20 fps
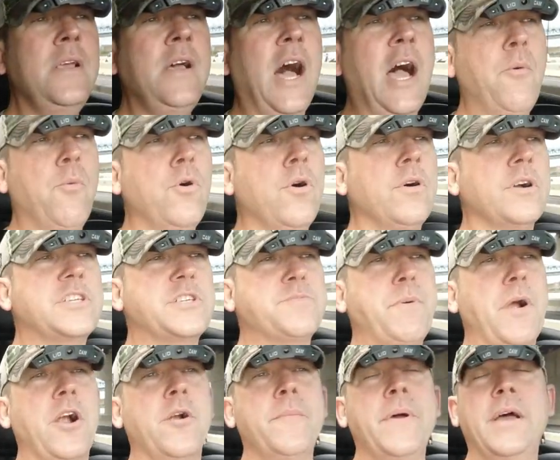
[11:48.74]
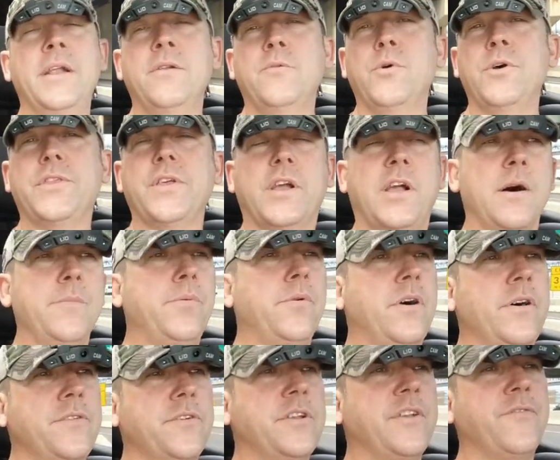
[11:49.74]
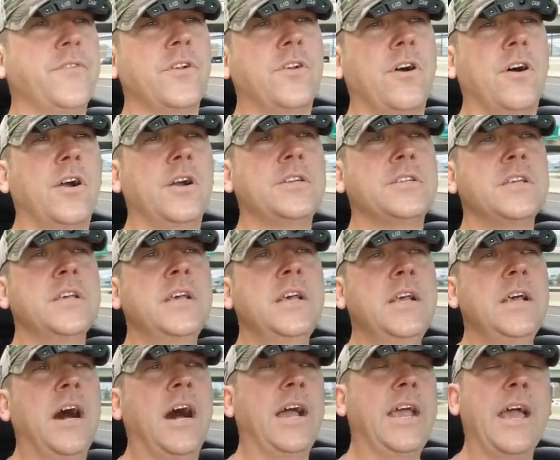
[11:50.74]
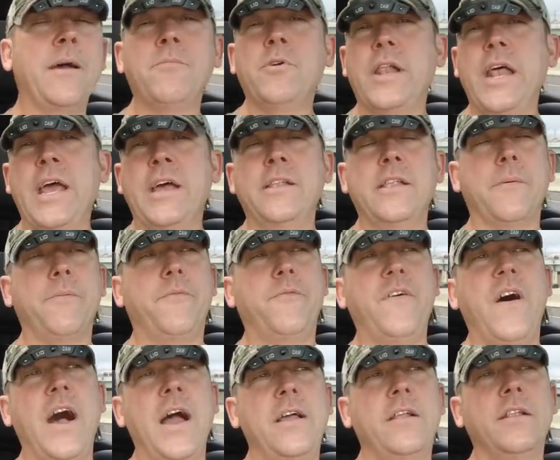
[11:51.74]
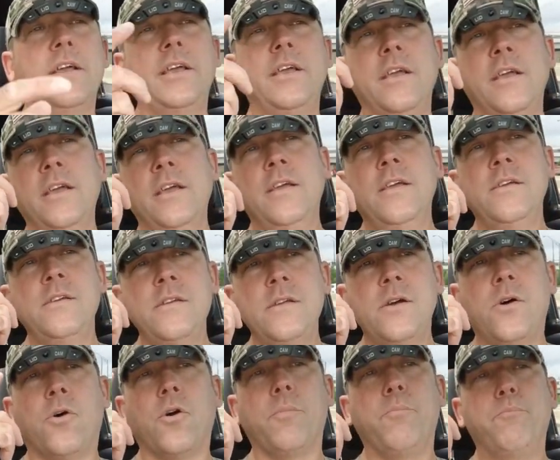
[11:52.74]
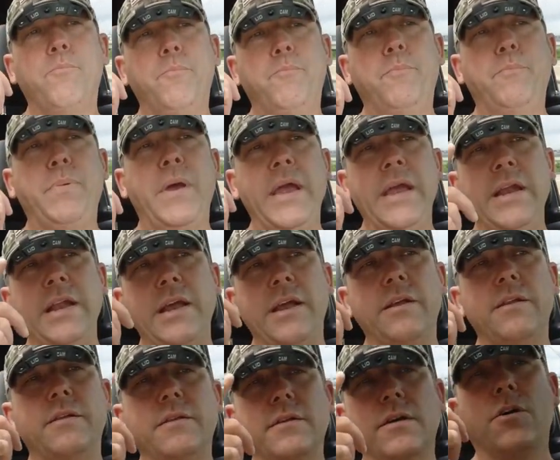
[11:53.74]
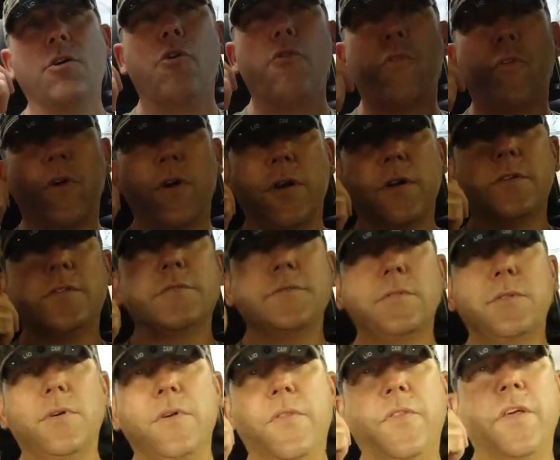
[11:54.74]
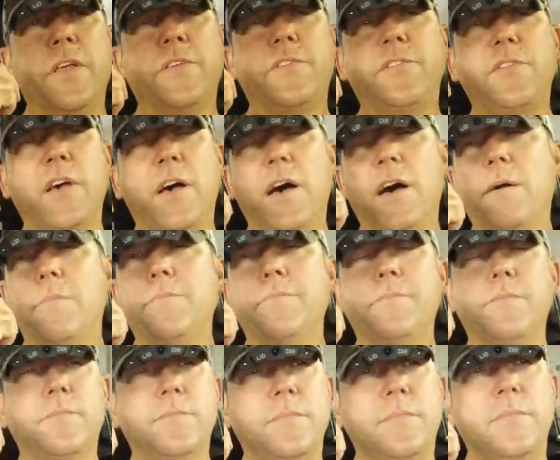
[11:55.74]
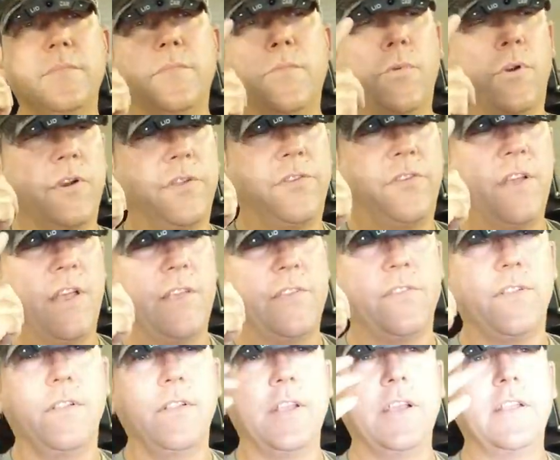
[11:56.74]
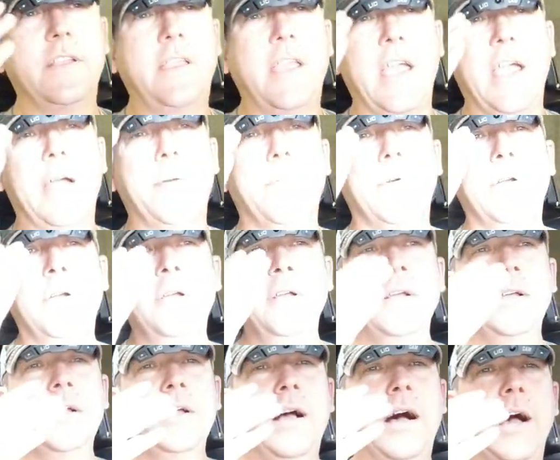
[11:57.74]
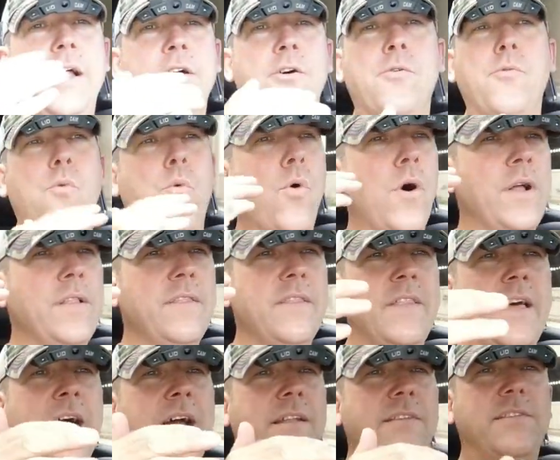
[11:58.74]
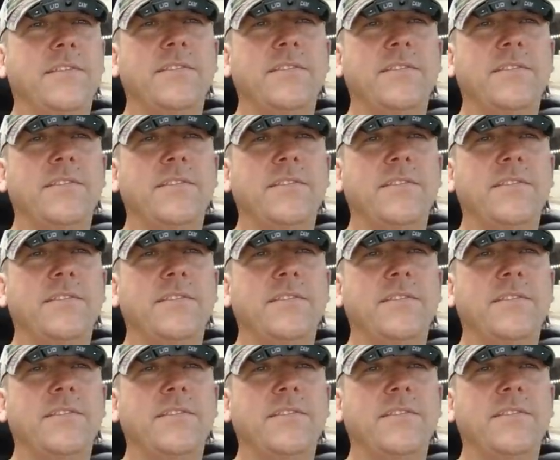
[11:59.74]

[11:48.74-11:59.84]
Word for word: I will experiment with a couple other different cards. I am going to end up filing or painting over this where it says lid camera. I don't want that